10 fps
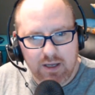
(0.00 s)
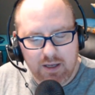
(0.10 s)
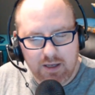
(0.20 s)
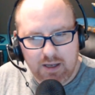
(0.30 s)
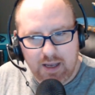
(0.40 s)

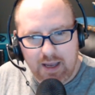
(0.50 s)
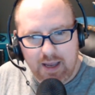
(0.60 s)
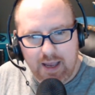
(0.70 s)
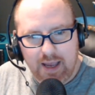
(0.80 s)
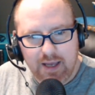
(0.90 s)
Uh,
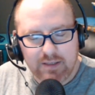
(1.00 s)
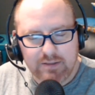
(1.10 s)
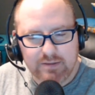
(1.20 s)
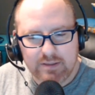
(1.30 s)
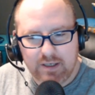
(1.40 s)

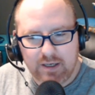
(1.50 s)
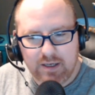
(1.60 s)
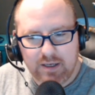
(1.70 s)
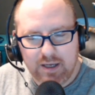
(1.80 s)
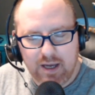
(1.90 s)
and
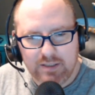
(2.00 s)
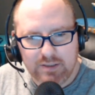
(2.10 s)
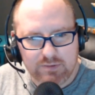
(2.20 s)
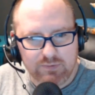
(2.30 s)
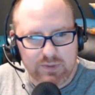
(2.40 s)
uh, I,
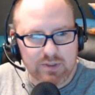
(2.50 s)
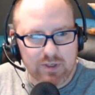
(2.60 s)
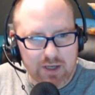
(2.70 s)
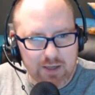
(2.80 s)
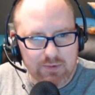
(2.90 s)
we
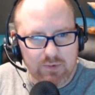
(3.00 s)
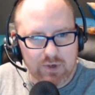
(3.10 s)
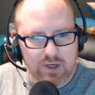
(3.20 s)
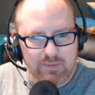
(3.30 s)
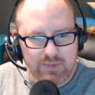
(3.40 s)
saw a couple
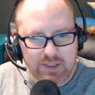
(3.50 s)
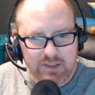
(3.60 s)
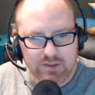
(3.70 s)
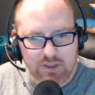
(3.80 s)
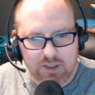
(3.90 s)
more
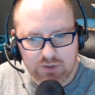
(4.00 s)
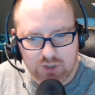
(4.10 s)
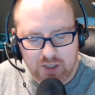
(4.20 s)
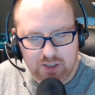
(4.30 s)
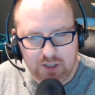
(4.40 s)
companies uh,
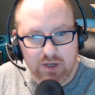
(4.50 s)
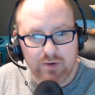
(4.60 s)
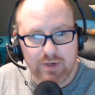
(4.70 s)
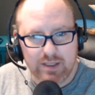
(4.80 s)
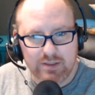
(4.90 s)
trying to
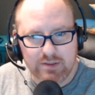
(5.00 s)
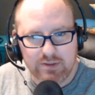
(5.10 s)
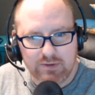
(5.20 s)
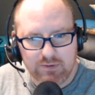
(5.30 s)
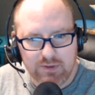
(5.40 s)
go
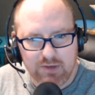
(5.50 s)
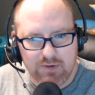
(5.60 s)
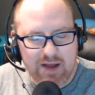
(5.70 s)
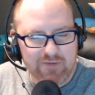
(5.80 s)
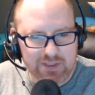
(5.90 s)
into the
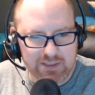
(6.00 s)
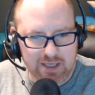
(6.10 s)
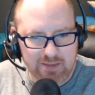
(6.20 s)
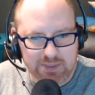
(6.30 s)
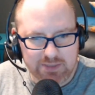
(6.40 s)
graphics
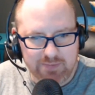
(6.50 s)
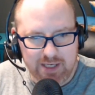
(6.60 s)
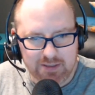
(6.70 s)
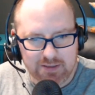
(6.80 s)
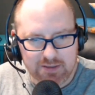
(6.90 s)
amp
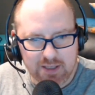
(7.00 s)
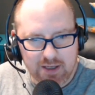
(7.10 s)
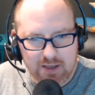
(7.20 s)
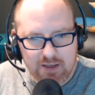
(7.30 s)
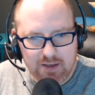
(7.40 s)
space,
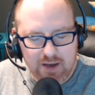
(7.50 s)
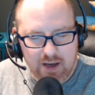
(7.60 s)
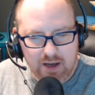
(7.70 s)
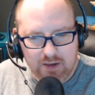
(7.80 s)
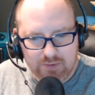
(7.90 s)

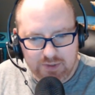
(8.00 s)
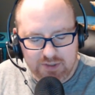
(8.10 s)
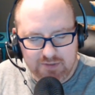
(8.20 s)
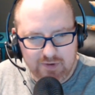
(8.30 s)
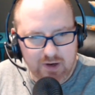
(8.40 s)
uh,
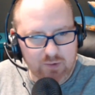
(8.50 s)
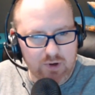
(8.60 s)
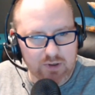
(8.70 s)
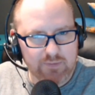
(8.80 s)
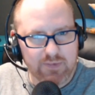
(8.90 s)
which is a very
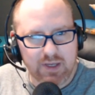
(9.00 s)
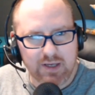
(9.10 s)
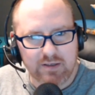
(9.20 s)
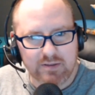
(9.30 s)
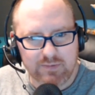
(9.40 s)
welcome
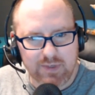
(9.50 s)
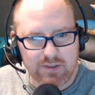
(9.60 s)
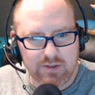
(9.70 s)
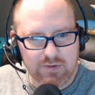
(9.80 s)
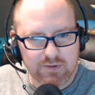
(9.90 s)
thing because we
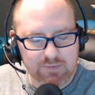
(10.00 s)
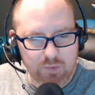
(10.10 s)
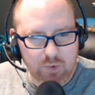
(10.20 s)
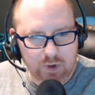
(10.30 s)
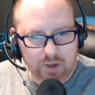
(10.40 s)
could use
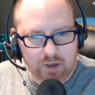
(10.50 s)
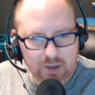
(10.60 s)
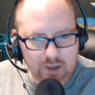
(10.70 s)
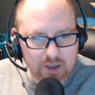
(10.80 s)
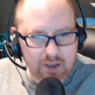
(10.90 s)

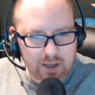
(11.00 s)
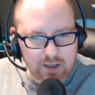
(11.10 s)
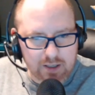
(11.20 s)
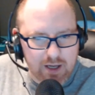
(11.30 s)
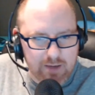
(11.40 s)
more
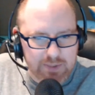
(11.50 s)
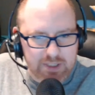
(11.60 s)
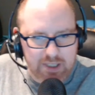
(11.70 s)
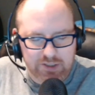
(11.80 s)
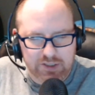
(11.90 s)
uh,
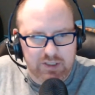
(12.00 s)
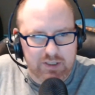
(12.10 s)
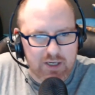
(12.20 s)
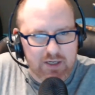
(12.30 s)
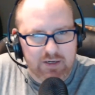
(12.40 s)

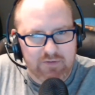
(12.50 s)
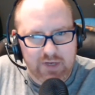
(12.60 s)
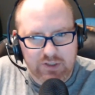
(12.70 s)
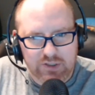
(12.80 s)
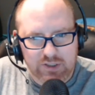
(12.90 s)
competition and
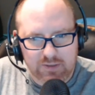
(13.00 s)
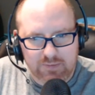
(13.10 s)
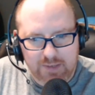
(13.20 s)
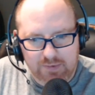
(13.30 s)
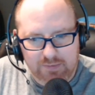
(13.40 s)
innovation and
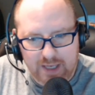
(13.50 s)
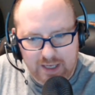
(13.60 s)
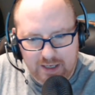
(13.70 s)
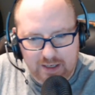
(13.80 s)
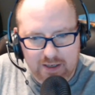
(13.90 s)
people
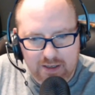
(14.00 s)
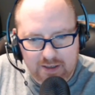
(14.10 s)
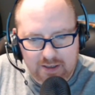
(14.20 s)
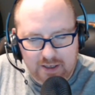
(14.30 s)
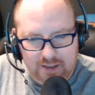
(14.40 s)
making
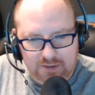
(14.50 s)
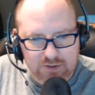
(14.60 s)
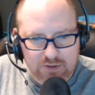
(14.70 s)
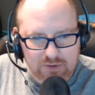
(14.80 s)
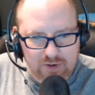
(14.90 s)

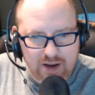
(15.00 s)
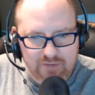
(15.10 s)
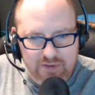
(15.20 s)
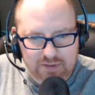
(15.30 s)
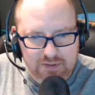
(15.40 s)
external
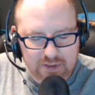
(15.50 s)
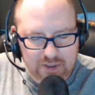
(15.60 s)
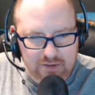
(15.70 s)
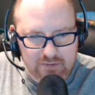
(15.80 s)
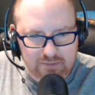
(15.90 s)
graphics, you
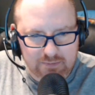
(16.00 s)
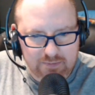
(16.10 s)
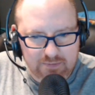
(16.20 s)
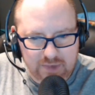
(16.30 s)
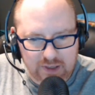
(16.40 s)
know,
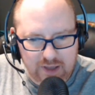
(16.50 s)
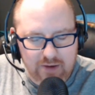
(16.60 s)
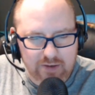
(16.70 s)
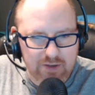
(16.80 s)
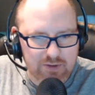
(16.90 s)

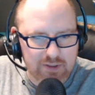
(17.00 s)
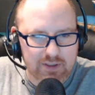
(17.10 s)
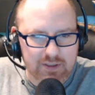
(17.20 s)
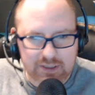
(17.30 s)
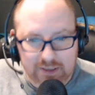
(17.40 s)
allowing you
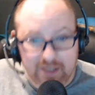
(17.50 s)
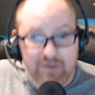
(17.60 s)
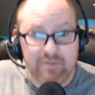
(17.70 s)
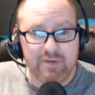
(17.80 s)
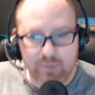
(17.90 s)
to to
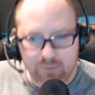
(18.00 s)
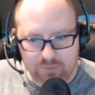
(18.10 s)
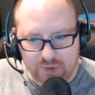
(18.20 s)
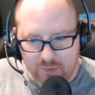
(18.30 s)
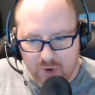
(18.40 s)
live the
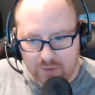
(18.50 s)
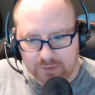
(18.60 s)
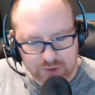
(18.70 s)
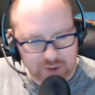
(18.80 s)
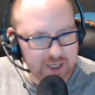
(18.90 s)
the
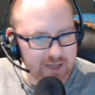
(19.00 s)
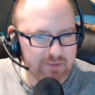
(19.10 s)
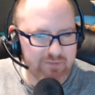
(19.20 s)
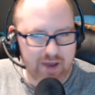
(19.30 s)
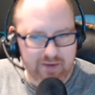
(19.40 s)
mobile
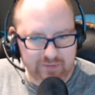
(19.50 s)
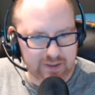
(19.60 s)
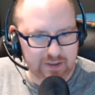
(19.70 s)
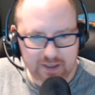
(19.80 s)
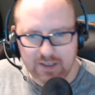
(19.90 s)
dream of
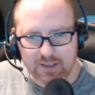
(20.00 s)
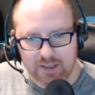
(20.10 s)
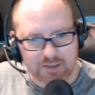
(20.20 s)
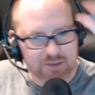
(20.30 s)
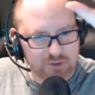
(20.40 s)
having
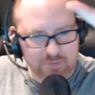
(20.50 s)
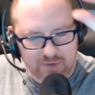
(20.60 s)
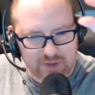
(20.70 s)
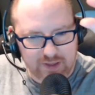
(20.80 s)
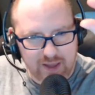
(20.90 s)
like a
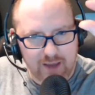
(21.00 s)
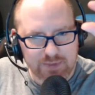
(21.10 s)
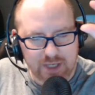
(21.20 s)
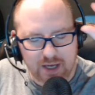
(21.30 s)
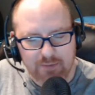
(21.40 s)
super thin
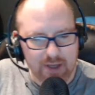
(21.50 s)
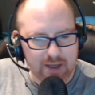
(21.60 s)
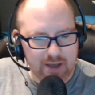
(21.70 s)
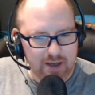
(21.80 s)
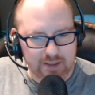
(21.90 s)
laptop
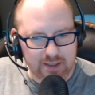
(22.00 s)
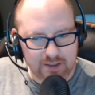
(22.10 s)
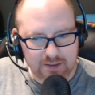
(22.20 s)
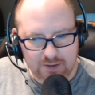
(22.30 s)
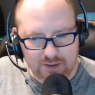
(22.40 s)
and
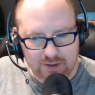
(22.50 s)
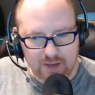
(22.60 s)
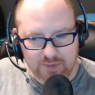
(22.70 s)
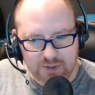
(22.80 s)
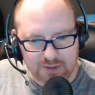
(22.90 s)
then you
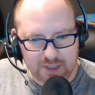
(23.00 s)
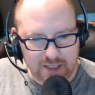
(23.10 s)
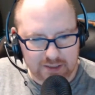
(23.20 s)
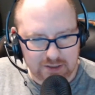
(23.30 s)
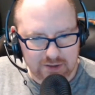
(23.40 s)
come to your
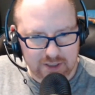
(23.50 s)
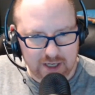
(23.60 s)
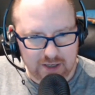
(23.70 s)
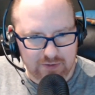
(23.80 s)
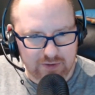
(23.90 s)
desk, you
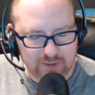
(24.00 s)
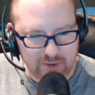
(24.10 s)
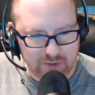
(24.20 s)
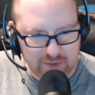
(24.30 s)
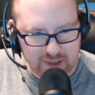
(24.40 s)
take your
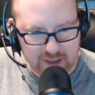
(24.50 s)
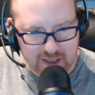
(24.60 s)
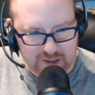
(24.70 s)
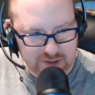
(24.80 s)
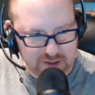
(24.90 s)
Thunderbolt 3
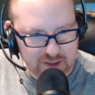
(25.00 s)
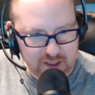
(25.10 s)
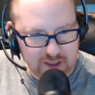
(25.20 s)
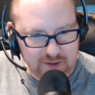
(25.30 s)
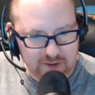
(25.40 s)
connection,
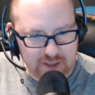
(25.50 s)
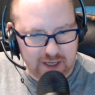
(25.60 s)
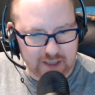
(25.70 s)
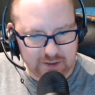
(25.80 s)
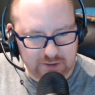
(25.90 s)
you
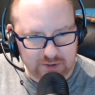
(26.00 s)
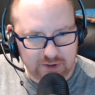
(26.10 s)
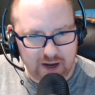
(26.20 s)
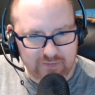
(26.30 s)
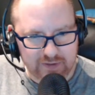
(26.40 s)
connect it to a
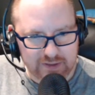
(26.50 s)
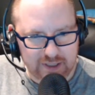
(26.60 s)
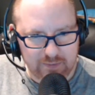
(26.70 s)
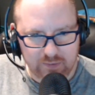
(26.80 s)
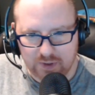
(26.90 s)
graphics
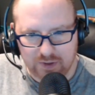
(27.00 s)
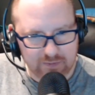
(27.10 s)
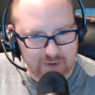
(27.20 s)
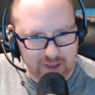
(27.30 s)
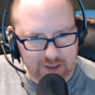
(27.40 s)
amp where
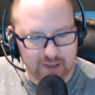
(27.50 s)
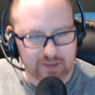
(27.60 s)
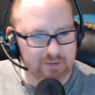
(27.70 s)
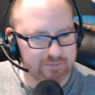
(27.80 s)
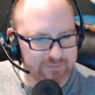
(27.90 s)
you're running
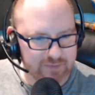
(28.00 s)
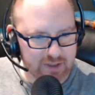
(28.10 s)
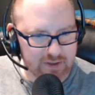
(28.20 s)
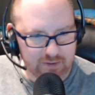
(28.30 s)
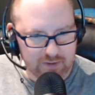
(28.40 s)
like the,
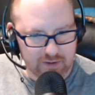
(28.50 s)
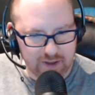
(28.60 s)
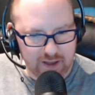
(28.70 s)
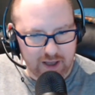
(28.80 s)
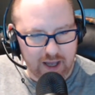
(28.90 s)
you know,
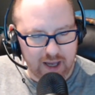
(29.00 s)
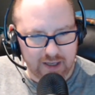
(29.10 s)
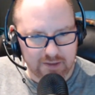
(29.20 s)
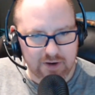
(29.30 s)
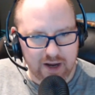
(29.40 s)

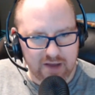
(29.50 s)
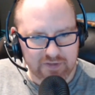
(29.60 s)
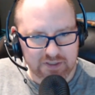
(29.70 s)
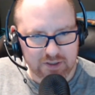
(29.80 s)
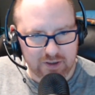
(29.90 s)
high-end
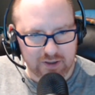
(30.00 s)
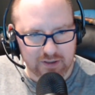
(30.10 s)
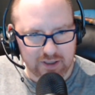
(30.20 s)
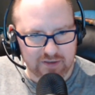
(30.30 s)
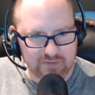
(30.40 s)
graphics card
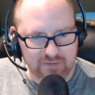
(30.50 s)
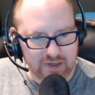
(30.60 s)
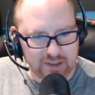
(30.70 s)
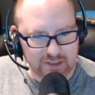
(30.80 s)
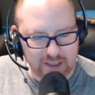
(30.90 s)
like an
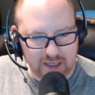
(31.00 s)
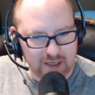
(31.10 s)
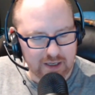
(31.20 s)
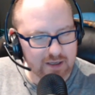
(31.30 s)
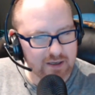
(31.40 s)
Nvidia
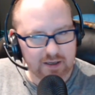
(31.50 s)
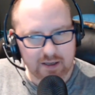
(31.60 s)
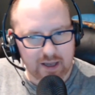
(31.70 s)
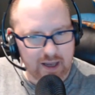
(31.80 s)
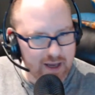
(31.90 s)
1080
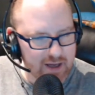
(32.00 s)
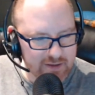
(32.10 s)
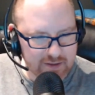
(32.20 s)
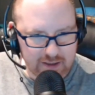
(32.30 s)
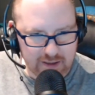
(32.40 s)

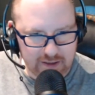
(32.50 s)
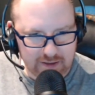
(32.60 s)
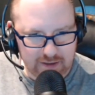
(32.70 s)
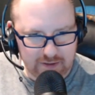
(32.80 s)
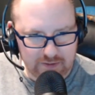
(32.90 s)
and uh,
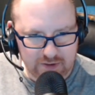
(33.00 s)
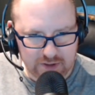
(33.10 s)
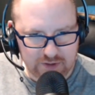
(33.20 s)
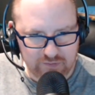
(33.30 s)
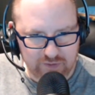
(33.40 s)
you know, you
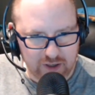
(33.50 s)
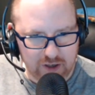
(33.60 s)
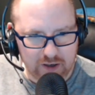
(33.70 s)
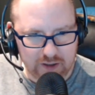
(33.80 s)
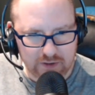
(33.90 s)
can do
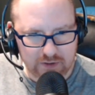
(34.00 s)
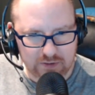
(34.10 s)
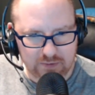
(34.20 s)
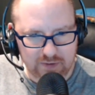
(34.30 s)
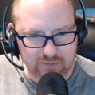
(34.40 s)
VR and you
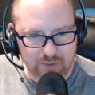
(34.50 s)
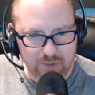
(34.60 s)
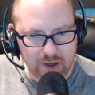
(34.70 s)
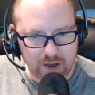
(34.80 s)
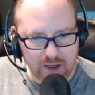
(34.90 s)
can do whatever
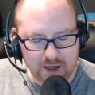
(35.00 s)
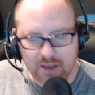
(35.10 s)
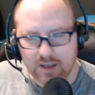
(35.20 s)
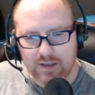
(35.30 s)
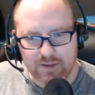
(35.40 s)
you want.
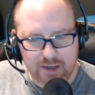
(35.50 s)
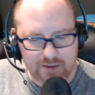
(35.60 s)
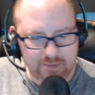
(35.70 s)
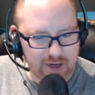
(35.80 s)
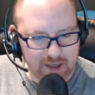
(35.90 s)

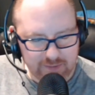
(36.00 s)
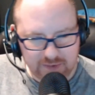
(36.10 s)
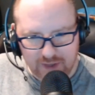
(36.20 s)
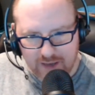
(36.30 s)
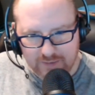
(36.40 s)
Then you pick
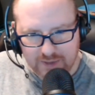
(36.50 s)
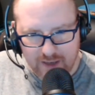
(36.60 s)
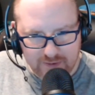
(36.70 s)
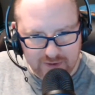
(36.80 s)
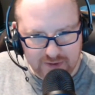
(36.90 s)
up your
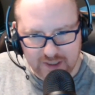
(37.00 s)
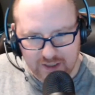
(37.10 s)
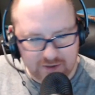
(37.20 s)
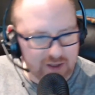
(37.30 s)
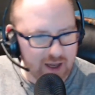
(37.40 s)
laptop and you
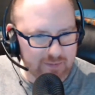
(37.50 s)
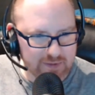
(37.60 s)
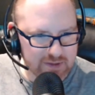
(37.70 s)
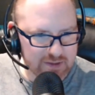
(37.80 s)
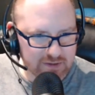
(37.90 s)
stick on your
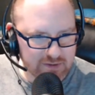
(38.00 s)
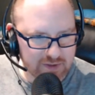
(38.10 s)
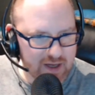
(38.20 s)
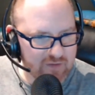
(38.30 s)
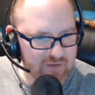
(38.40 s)
lap and still
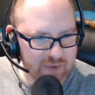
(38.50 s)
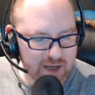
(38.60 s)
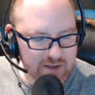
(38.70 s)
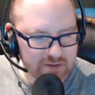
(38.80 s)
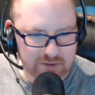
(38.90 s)
two and a half
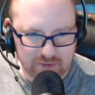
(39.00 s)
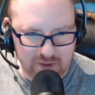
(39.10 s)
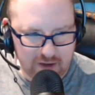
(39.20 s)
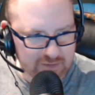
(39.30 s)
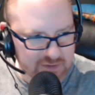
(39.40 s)
pounds or
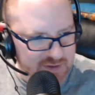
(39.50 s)
whatever.